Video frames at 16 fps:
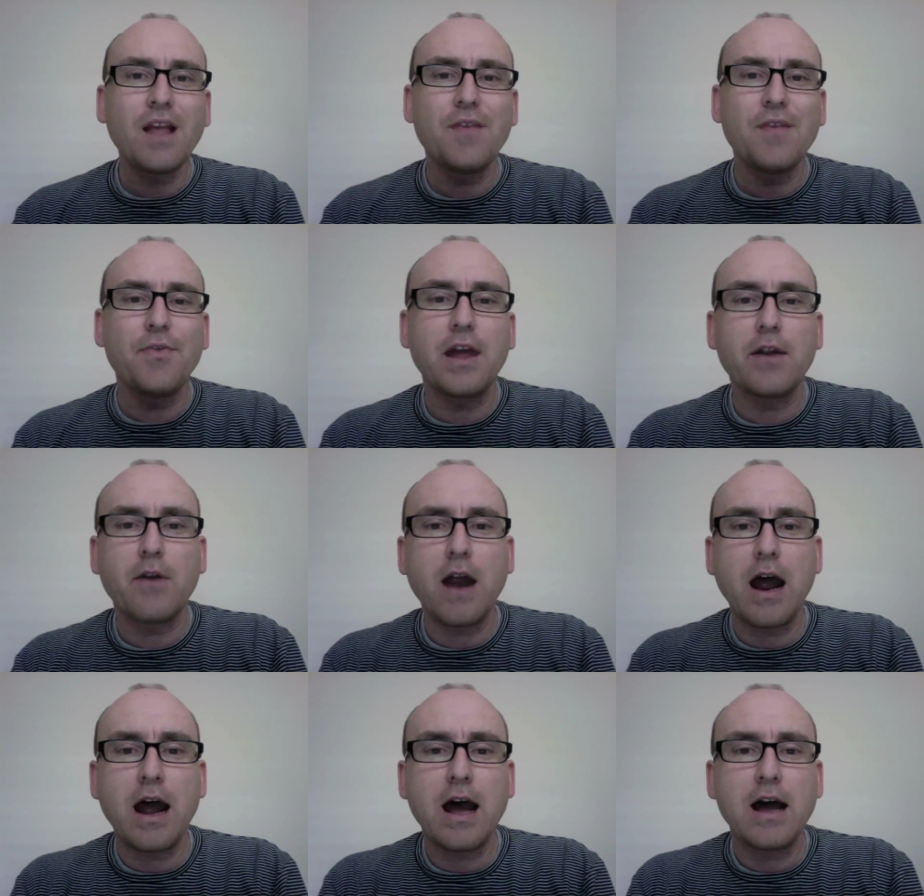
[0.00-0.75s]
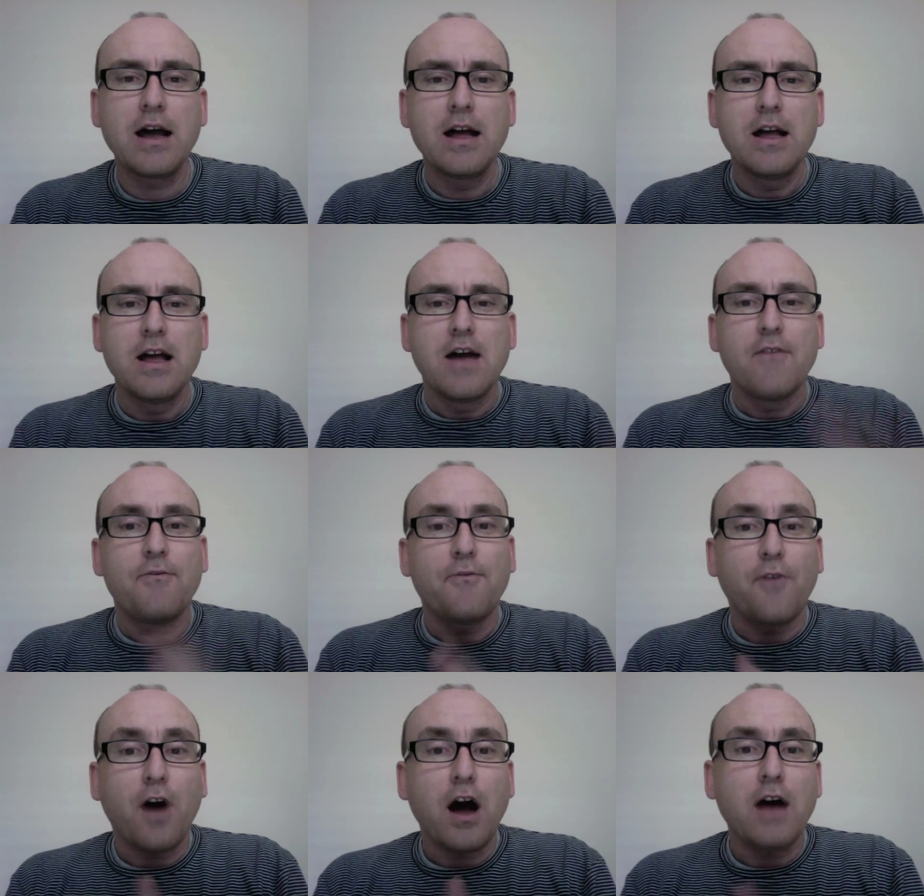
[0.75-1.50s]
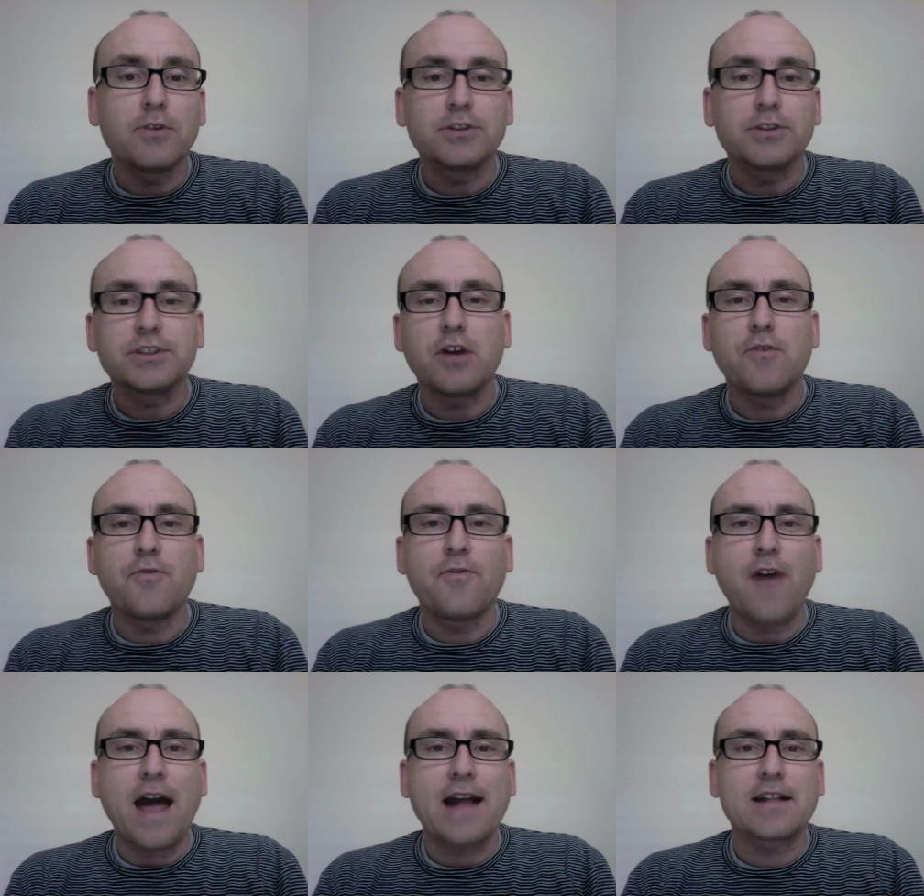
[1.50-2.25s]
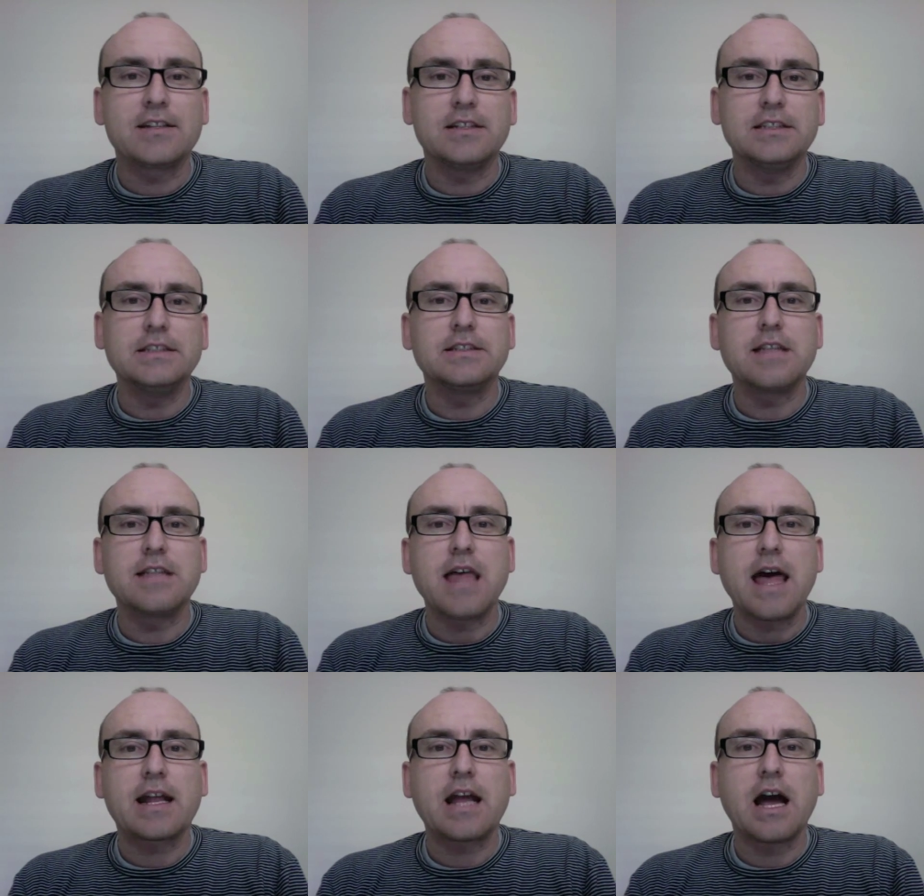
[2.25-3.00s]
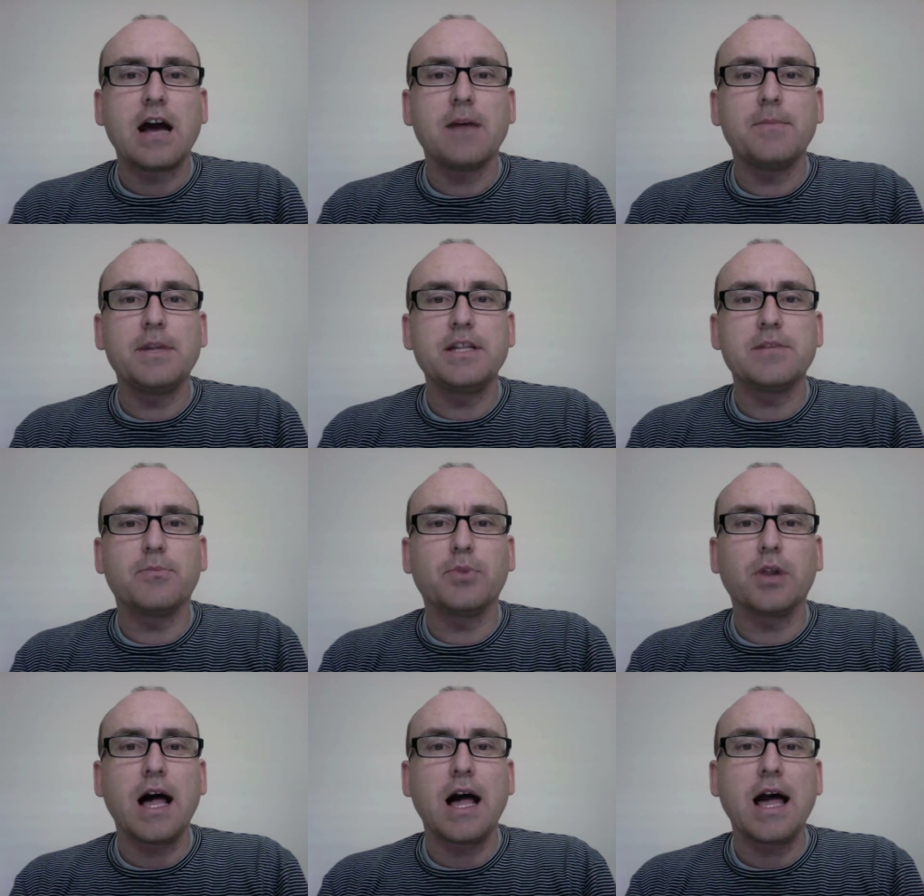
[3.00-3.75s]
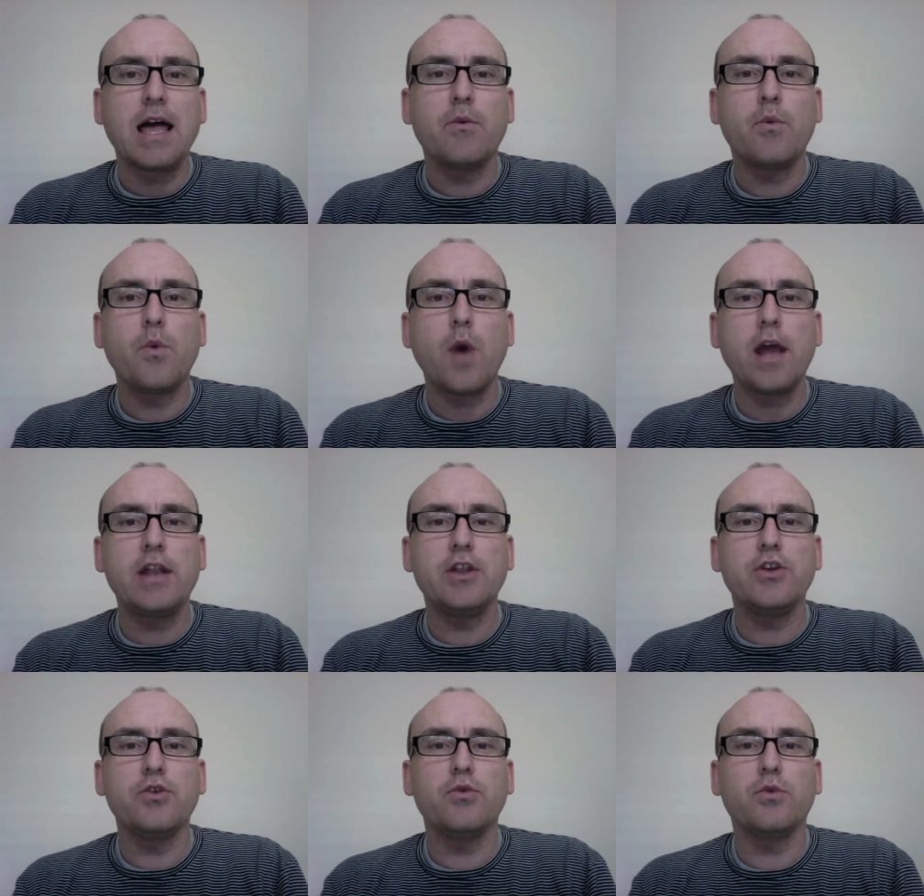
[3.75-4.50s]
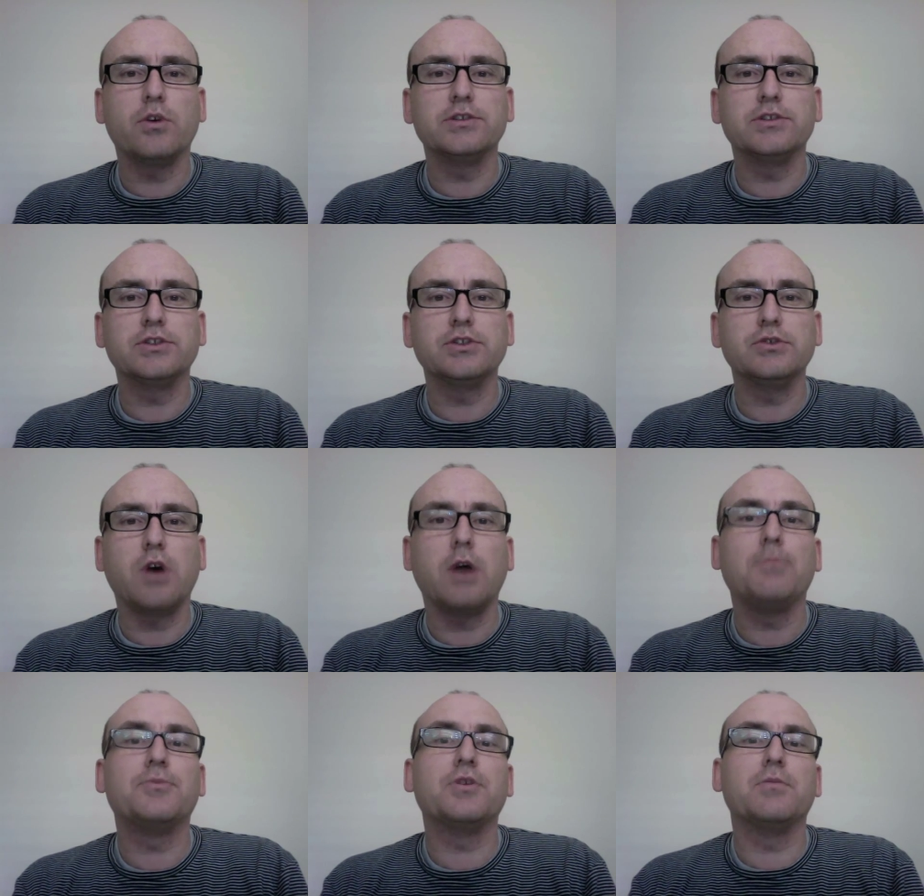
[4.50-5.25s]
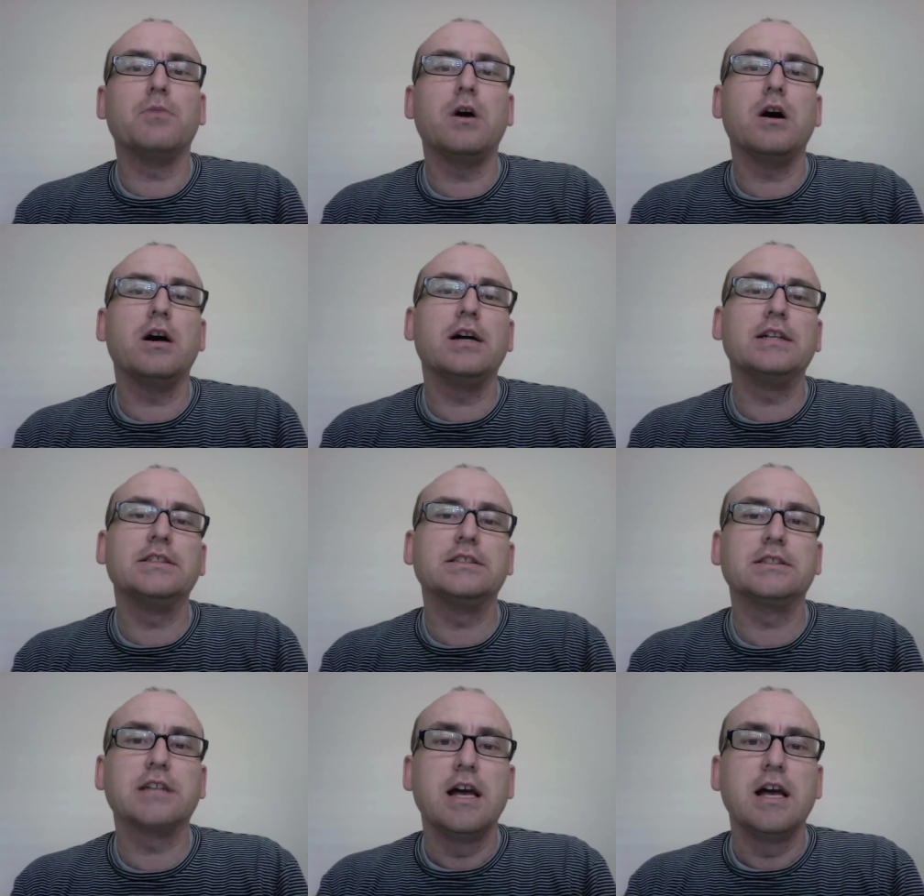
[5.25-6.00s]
there are 5 or so factors that come into play when you want to optimize